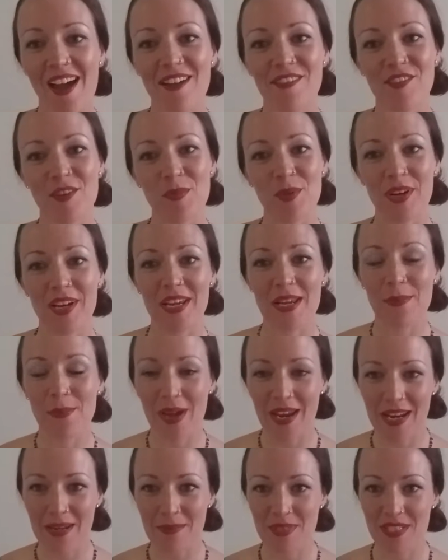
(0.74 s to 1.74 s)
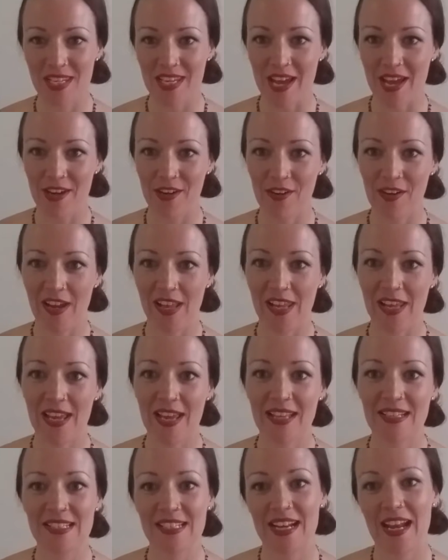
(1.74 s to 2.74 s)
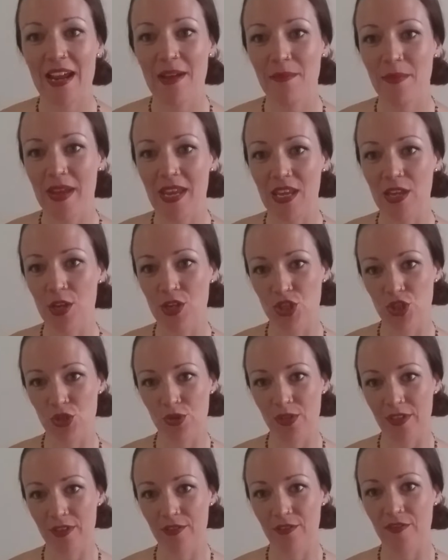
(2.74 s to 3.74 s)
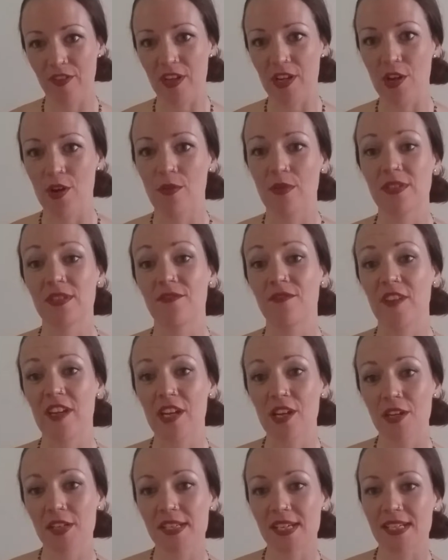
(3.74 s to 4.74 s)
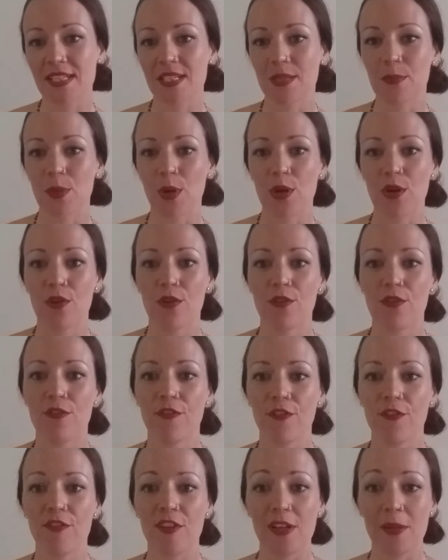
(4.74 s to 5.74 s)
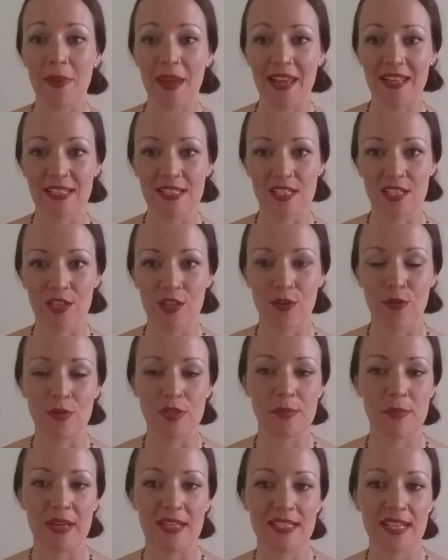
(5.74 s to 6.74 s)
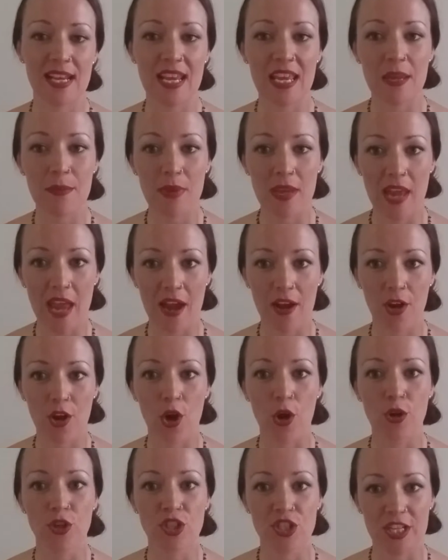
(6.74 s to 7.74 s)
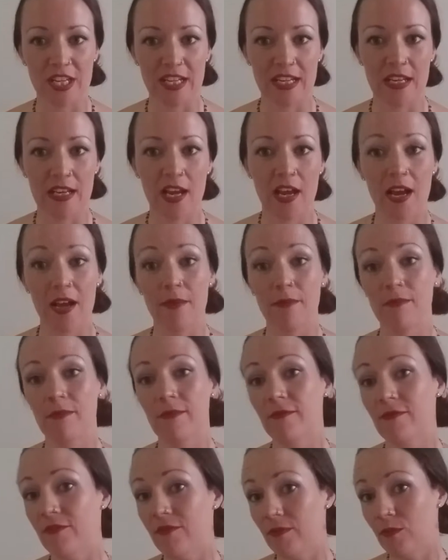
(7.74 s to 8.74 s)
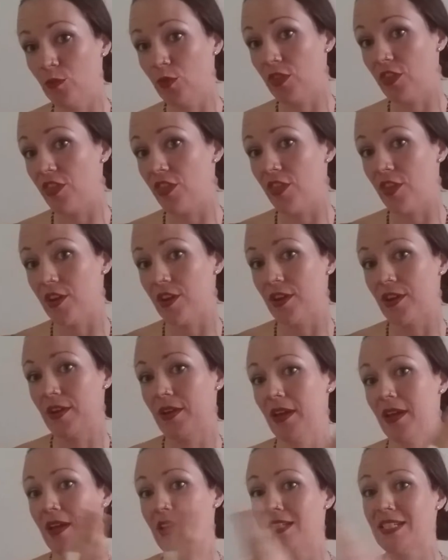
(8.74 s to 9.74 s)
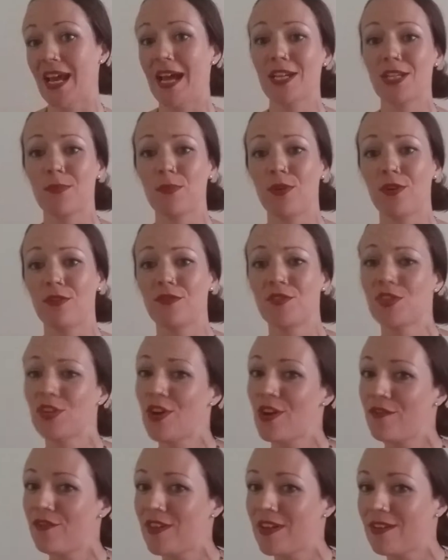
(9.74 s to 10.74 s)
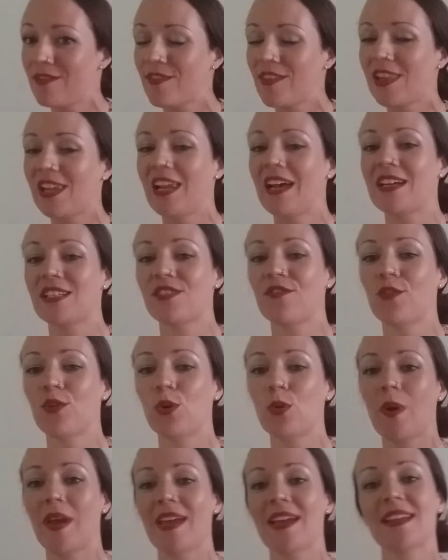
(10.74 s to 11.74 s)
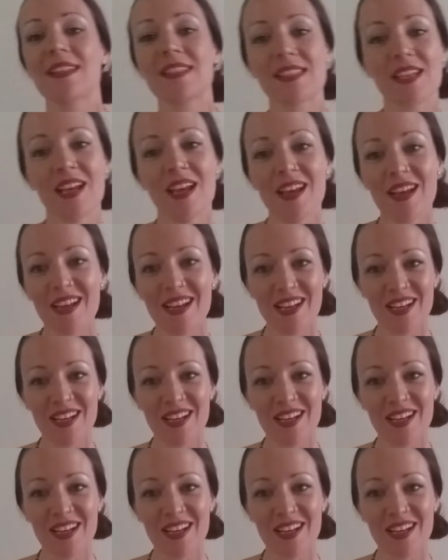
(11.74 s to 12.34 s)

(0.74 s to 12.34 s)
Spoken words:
Hi everybody, my name's Kiana Ella and today I'm making a short little video as a video testimonial for Philip Hensler, who has been taking me out coaching with the attachment of surfing for the last 4 weeks.